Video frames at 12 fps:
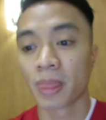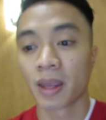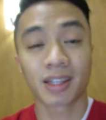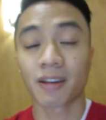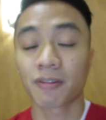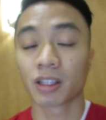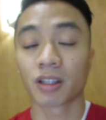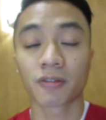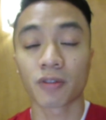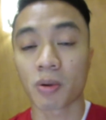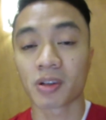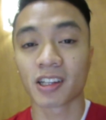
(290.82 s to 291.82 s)
definitely look
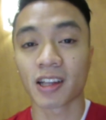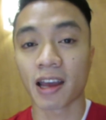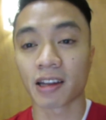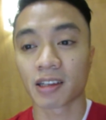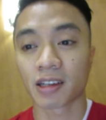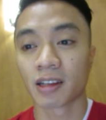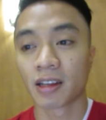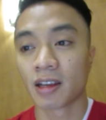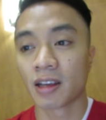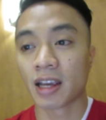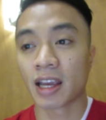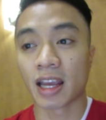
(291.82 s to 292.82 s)
forward to that
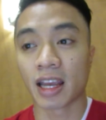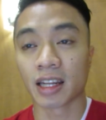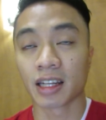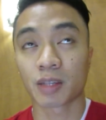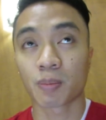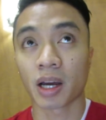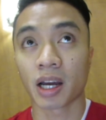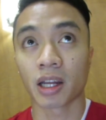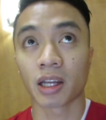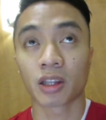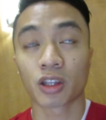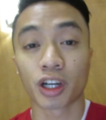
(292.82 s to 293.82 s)
and it's
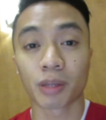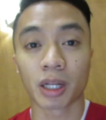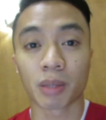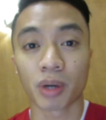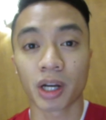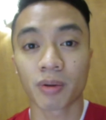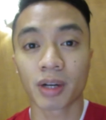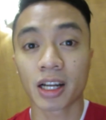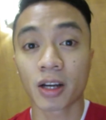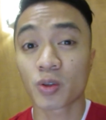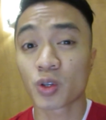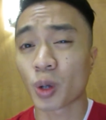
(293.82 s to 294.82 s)
my 30 minute break right
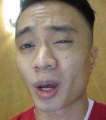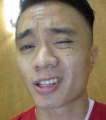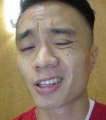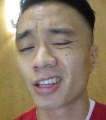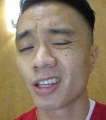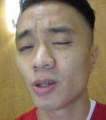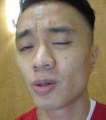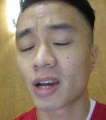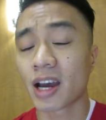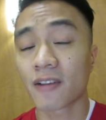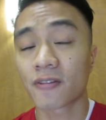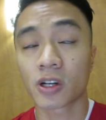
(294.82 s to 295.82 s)
now so I'll see you
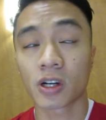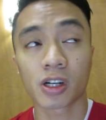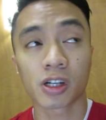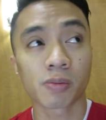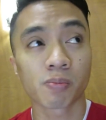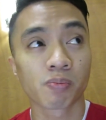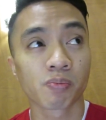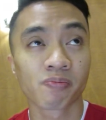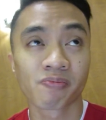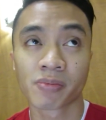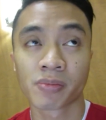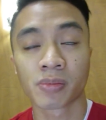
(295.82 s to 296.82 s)
after
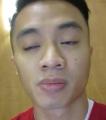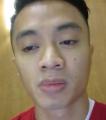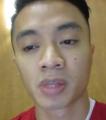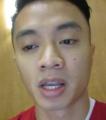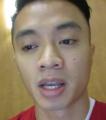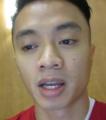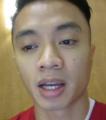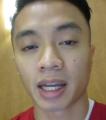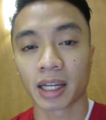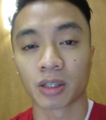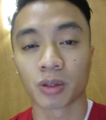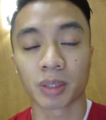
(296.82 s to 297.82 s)

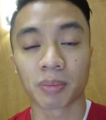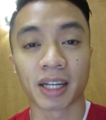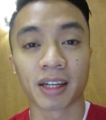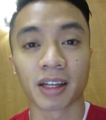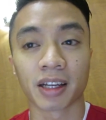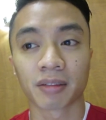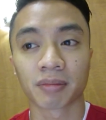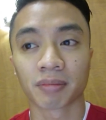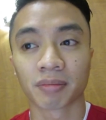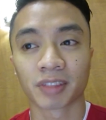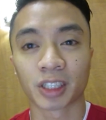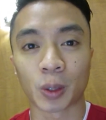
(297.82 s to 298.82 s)
I do some editing
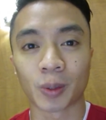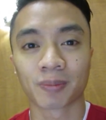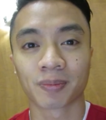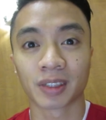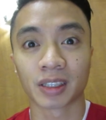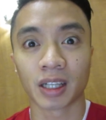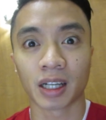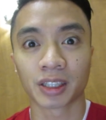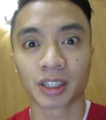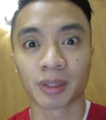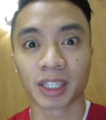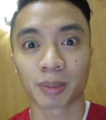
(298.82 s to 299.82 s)
so I'll
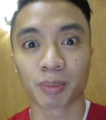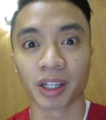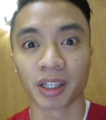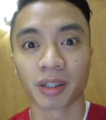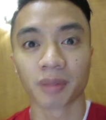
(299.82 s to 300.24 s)
see you next break